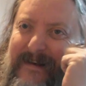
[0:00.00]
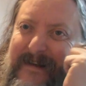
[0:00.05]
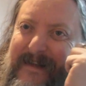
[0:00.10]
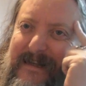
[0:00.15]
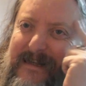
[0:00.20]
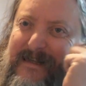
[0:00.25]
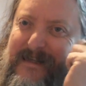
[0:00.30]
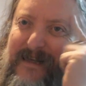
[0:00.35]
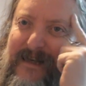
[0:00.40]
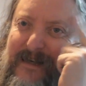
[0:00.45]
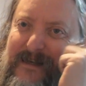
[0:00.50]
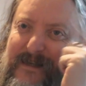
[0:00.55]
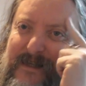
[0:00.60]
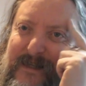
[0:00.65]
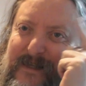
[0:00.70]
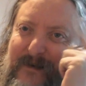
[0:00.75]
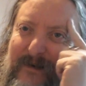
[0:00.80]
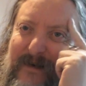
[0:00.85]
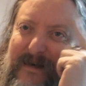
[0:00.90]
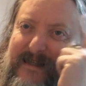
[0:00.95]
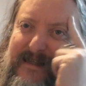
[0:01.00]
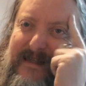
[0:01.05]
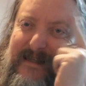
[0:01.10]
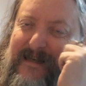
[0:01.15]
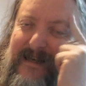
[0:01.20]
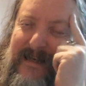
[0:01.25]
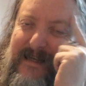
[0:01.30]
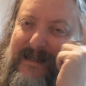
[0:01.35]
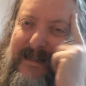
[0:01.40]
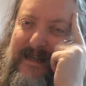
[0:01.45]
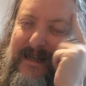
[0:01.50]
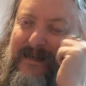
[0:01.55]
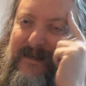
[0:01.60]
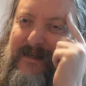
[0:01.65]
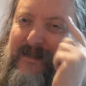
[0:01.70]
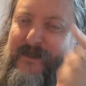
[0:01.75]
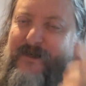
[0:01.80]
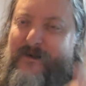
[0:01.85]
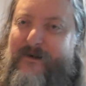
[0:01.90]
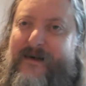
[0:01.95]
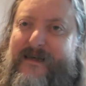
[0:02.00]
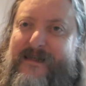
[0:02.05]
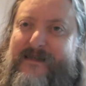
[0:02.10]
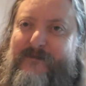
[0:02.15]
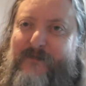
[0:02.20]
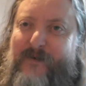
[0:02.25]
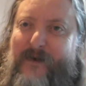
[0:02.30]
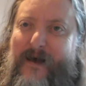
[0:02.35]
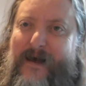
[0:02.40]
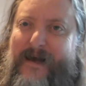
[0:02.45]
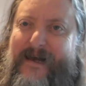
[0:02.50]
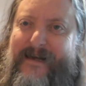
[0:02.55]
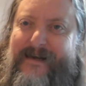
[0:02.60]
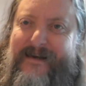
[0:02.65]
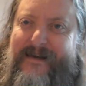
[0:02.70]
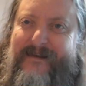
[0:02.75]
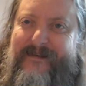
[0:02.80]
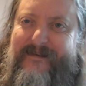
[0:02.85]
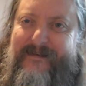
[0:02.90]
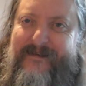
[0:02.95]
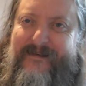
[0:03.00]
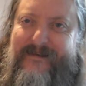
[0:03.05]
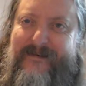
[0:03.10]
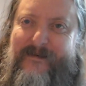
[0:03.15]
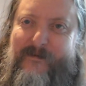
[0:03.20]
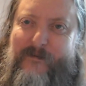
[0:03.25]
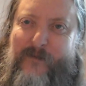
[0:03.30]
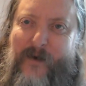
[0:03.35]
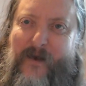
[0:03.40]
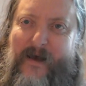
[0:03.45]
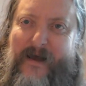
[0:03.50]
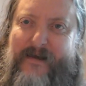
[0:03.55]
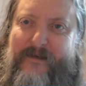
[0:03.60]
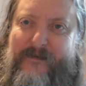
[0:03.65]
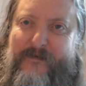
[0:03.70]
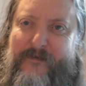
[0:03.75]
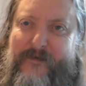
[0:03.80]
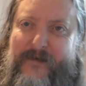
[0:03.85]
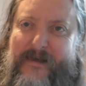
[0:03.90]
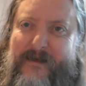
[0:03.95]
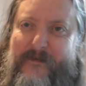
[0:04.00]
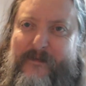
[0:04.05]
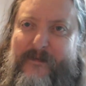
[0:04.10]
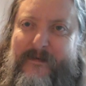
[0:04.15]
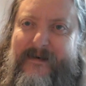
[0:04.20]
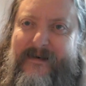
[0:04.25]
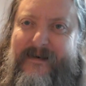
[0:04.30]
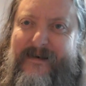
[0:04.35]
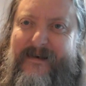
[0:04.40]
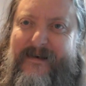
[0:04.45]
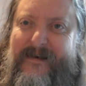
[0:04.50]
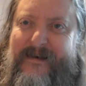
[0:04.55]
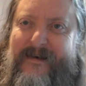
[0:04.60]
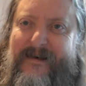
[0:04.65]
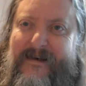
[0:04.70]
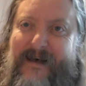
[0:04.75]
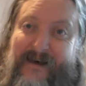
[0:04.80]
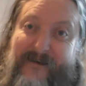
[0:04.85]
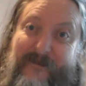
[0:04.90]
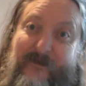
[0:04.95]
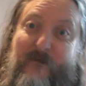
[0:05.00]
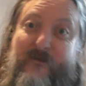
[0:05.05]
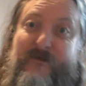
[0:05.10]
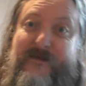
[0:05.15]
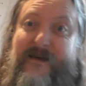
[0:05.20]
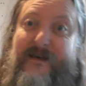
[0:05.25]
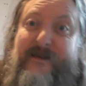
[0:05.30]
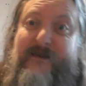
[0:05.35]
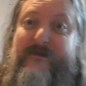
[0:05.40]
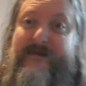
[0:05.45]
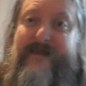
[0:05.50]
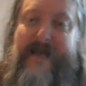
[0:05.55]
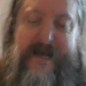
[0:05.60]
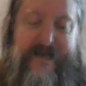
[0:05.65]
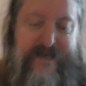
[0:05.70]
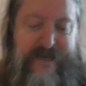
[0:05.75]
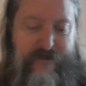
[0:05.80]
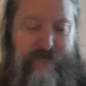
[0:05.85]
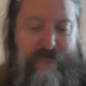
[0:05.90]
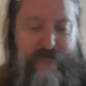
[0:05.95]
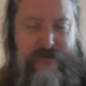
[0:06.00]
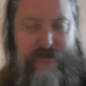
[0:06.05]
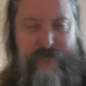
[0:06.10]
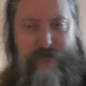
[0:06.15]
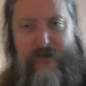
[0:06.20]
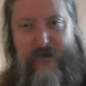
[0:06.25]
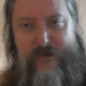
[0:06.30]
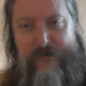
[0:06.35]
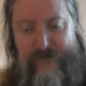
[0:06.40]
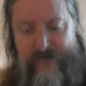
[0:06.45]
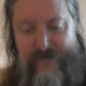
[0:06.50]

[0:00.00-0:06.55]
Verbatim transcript: Slinger's Choice, Slinger's Choice, blind, blind theme. And of course I could use Daredevil as well.